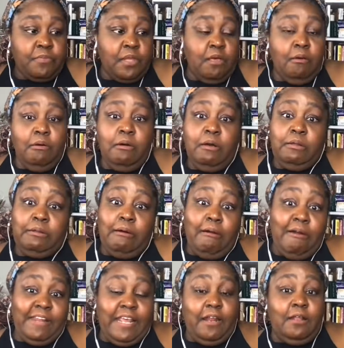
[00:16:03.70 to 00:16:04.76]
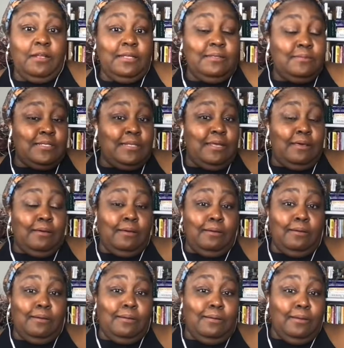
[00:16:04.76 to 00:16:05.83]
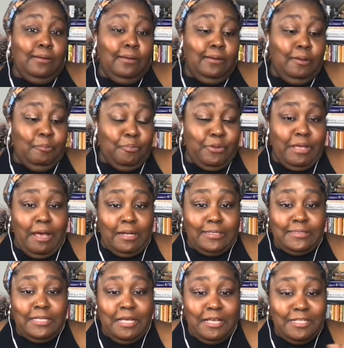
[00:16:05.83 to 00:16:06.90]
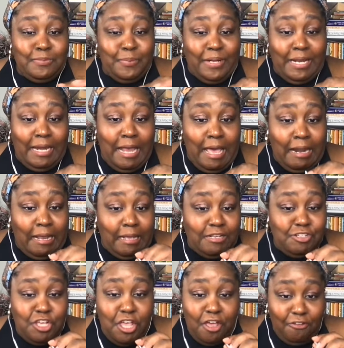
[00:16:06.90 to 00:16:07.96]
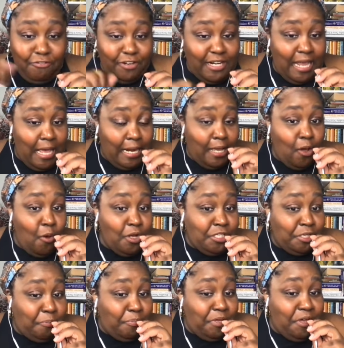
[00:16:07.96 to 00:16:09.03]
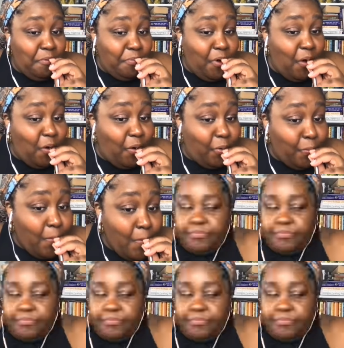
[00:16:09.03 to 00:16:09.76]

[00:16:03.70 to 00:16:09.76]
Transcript: Oh, Lord, they done listed the, Brianna's husband and now they Jeff and now they going to the billboard.